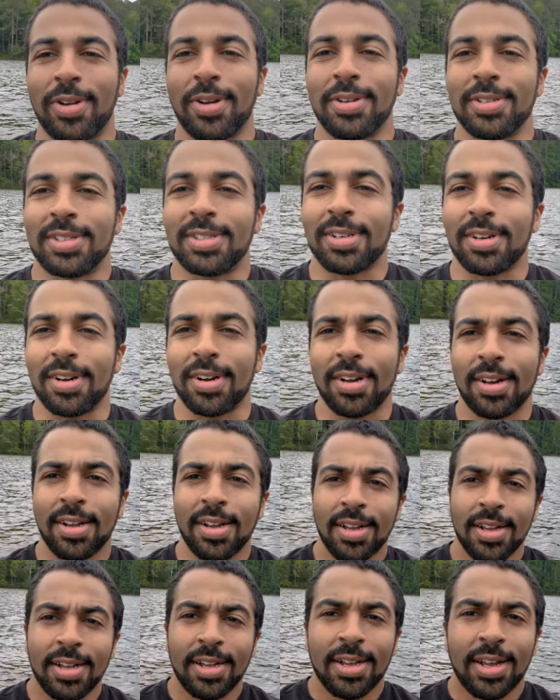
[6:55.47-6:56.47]
coaster.
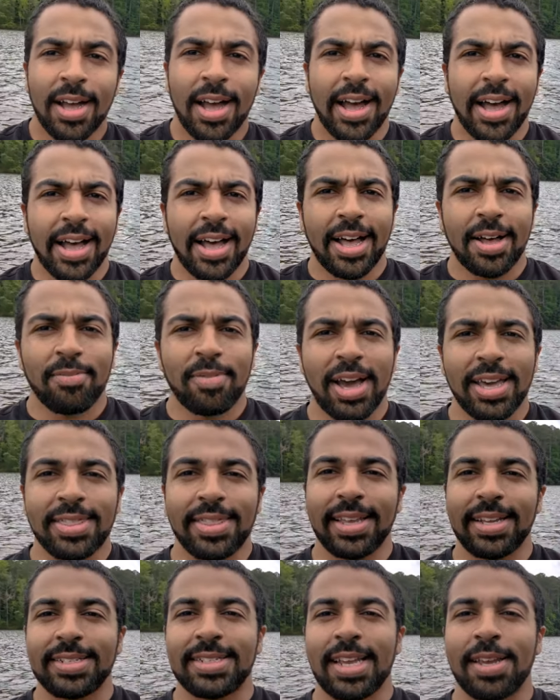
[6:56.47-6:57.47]
Um, I
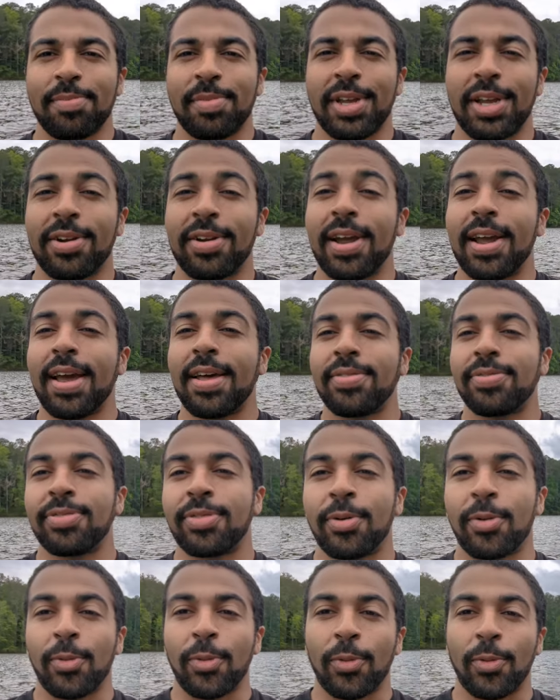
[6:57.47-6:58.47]
think same here.
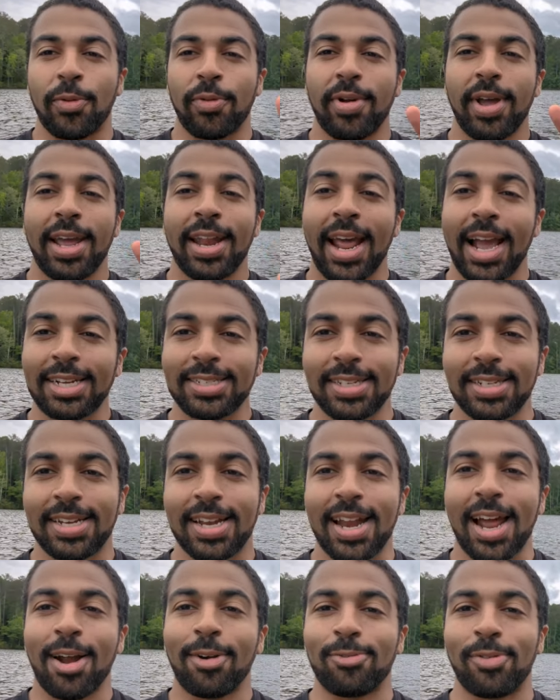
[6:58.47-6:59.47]
Though it actually did
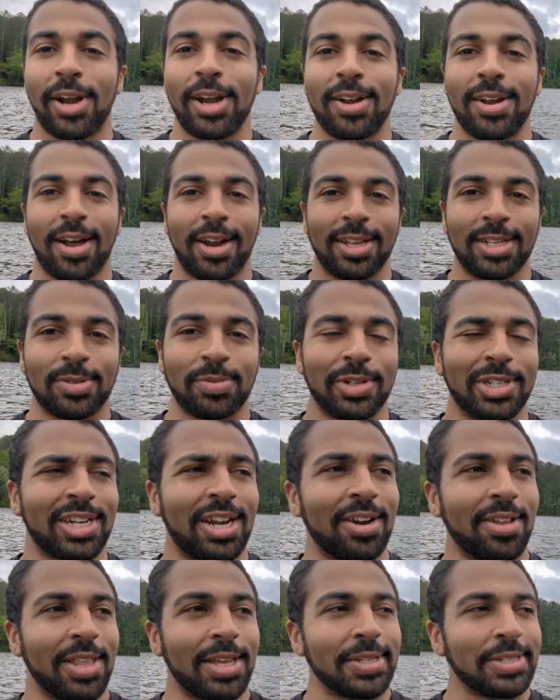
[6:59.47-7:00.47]
not rain on us, which I
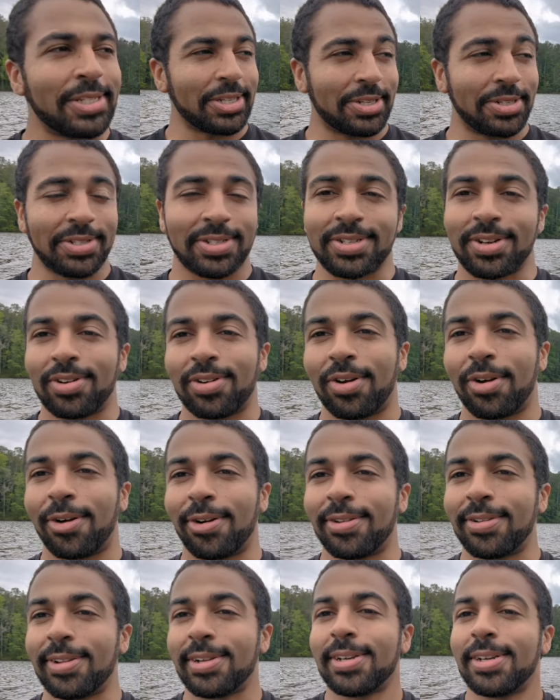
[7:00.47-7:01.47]
know that a concern
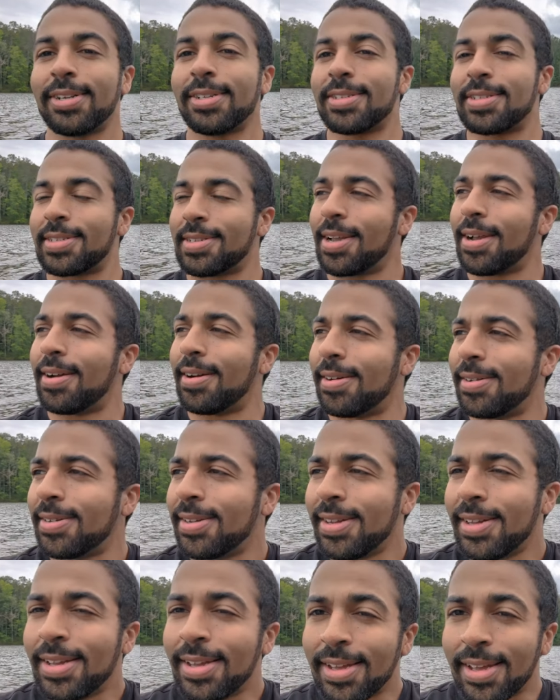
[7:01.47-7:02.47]
earlier. So,
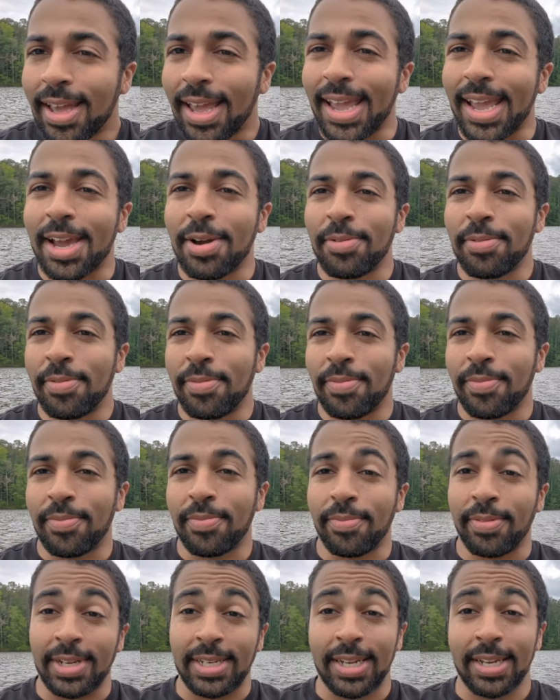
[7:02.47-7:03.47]
and
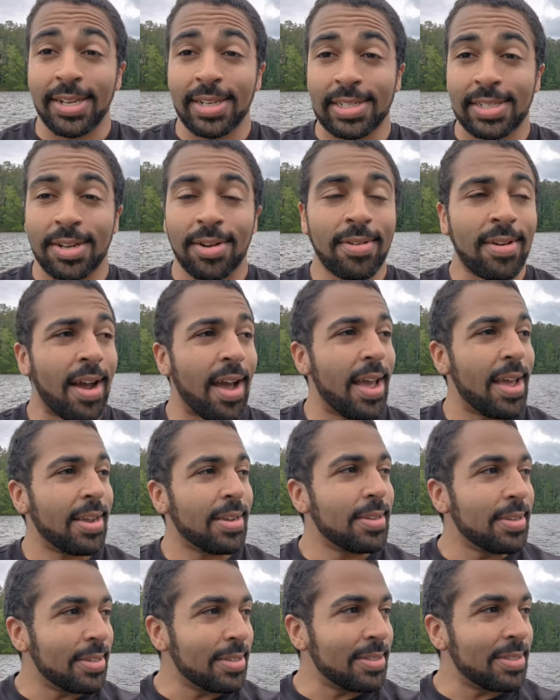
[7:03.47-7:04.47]
we did get to go
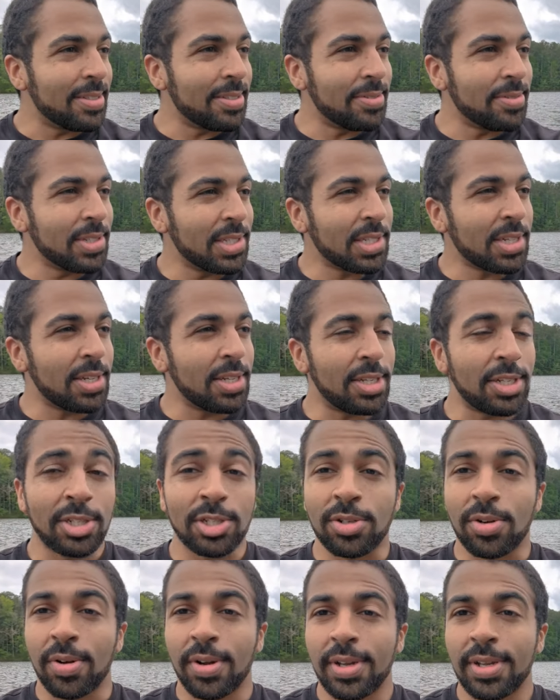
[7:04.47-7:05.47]
kayaking, so we're just gonna
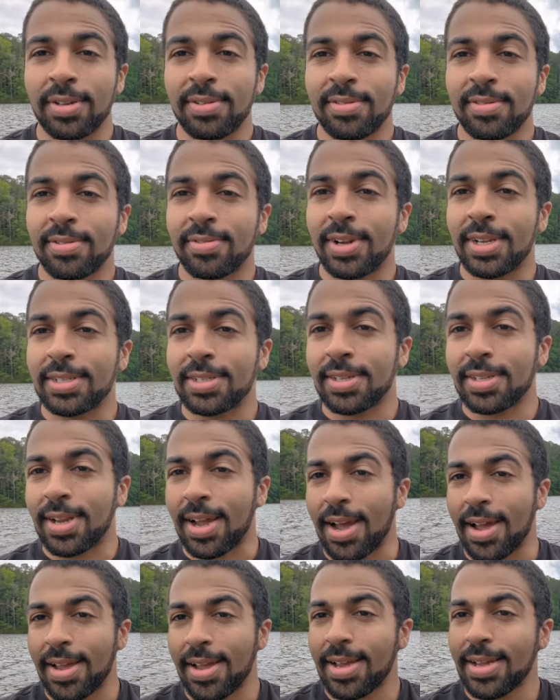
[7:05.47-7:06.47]
enjoy the rest of the
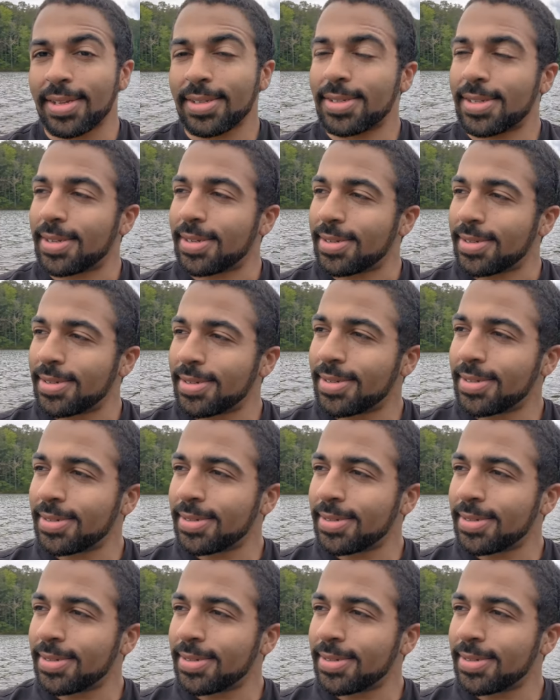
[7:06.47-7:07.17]
kayaks and